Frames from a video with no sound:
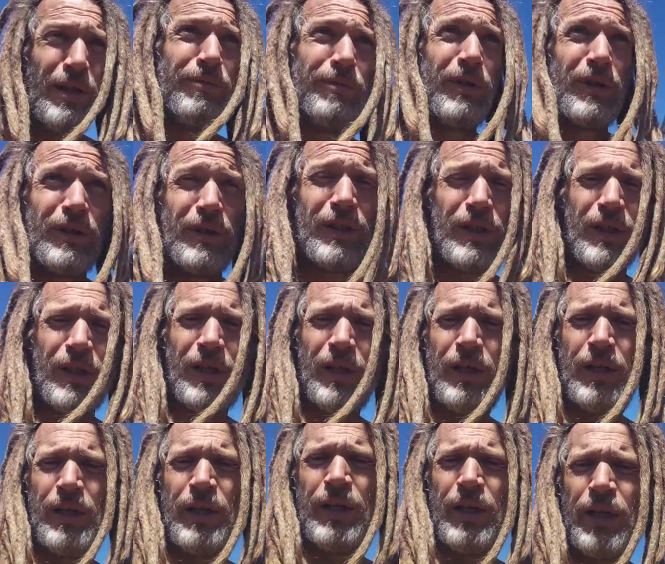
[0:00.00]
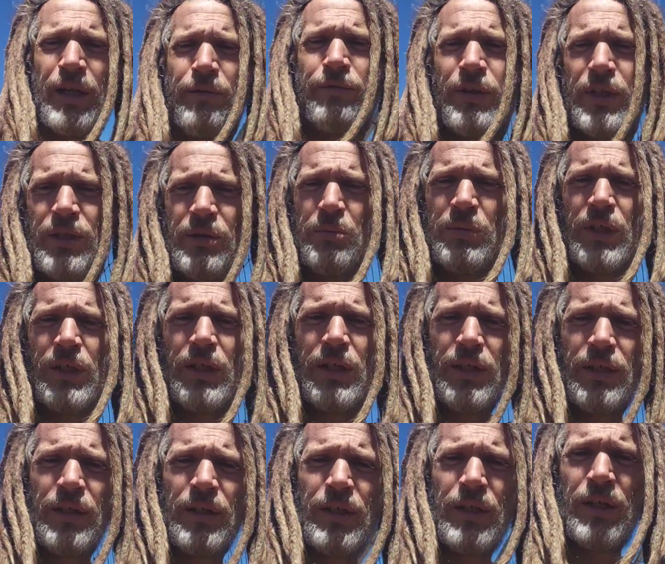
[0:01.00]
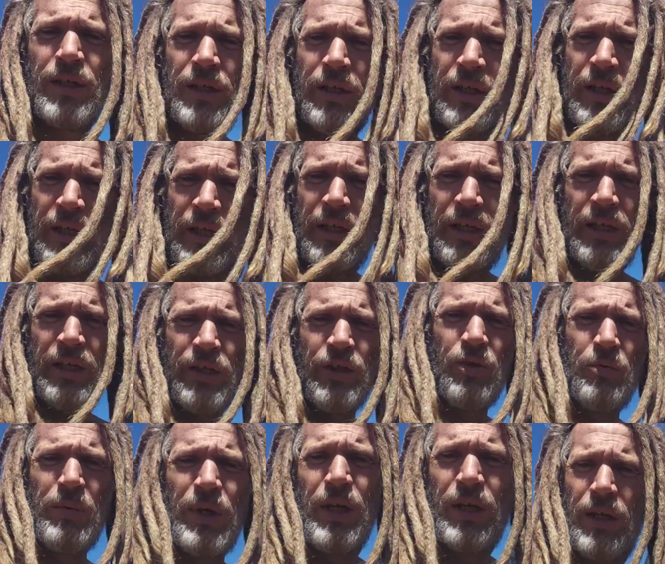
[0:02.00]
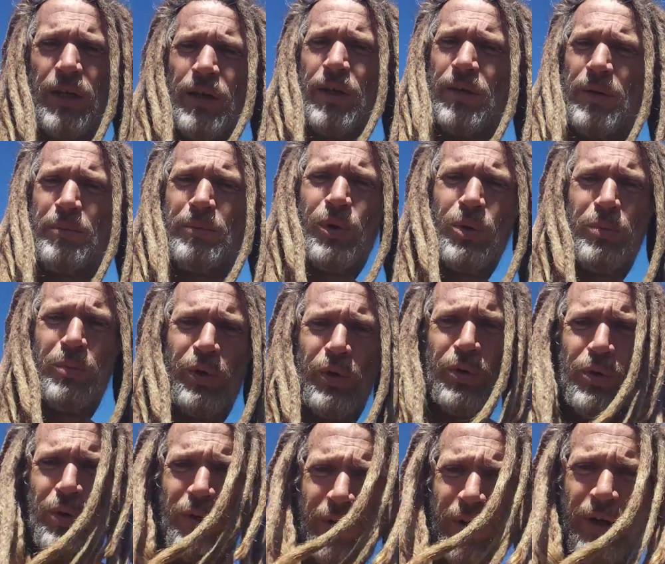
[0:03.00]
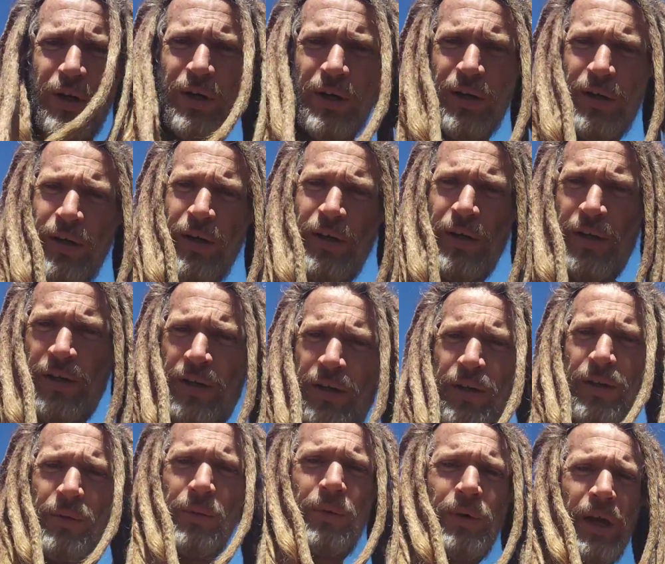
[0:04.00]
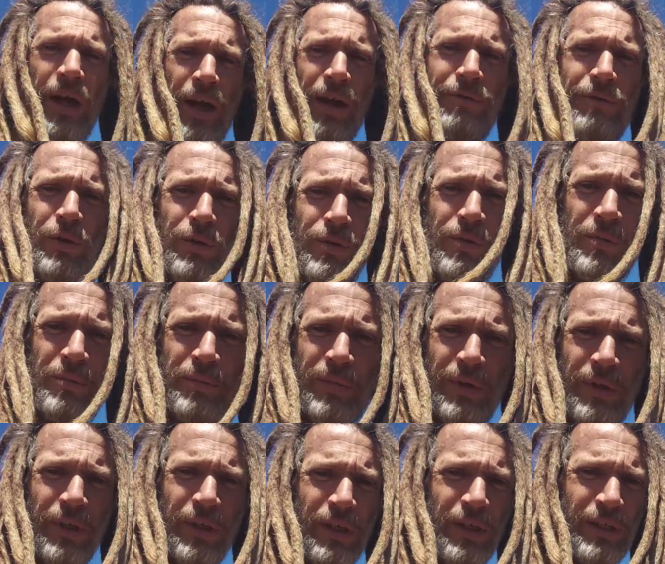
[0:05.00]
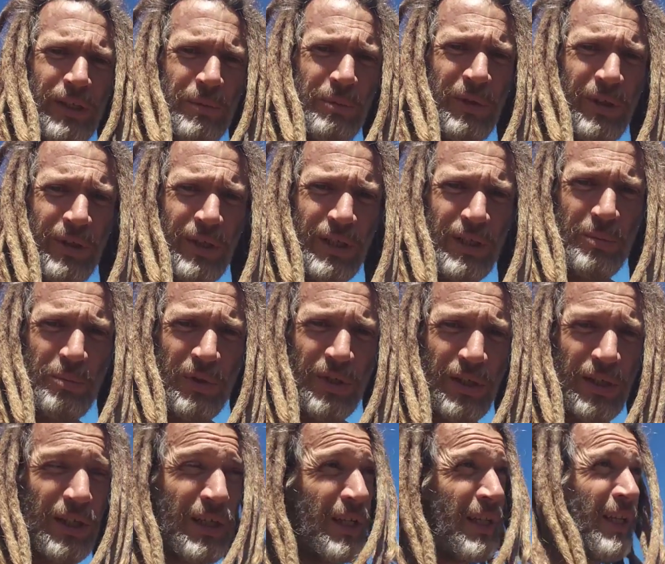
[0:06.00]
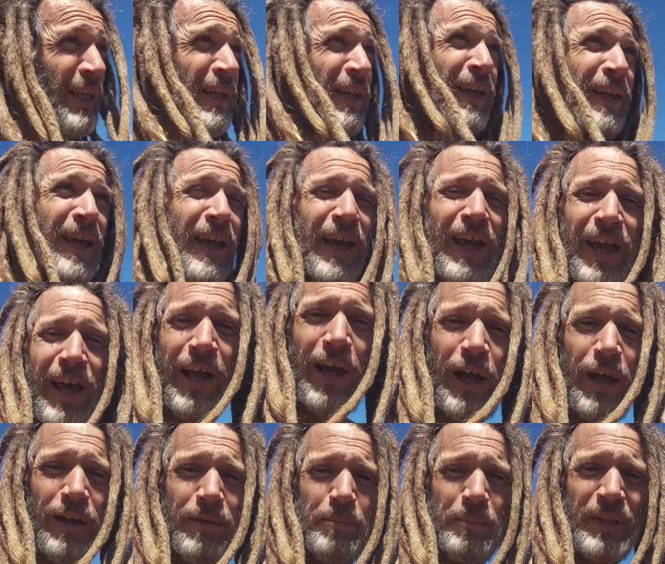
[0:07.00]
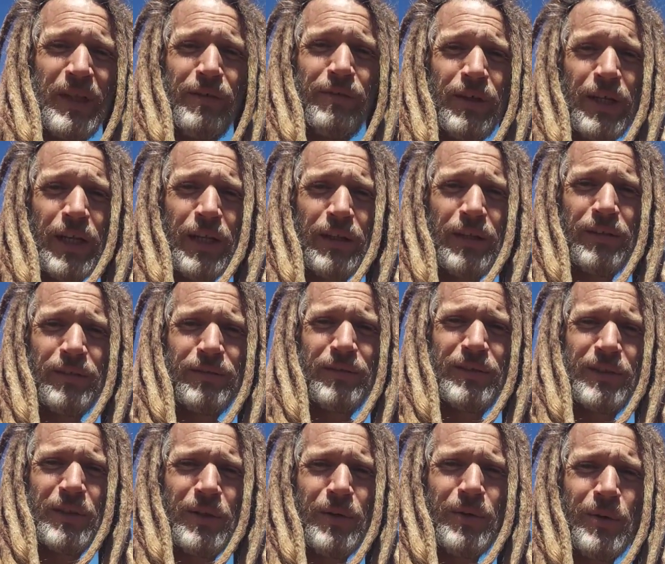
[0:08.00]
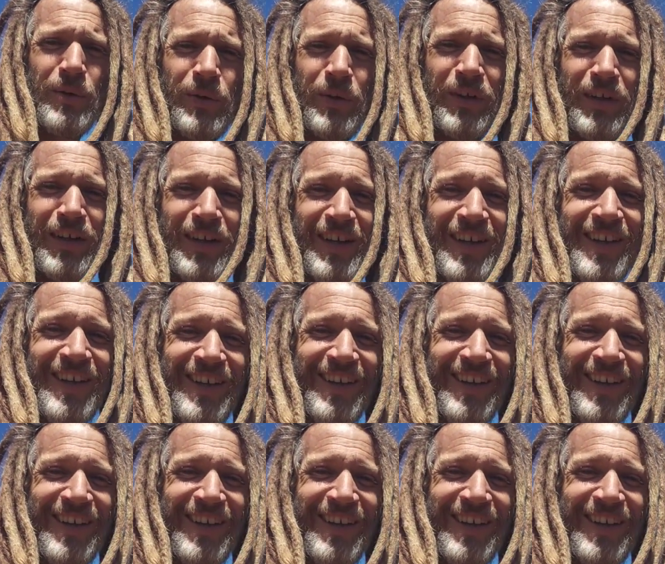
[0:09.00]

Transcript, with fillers: definitely convinced me. And you may poo-poo or what have you, my experience, but I'm living it. So uh,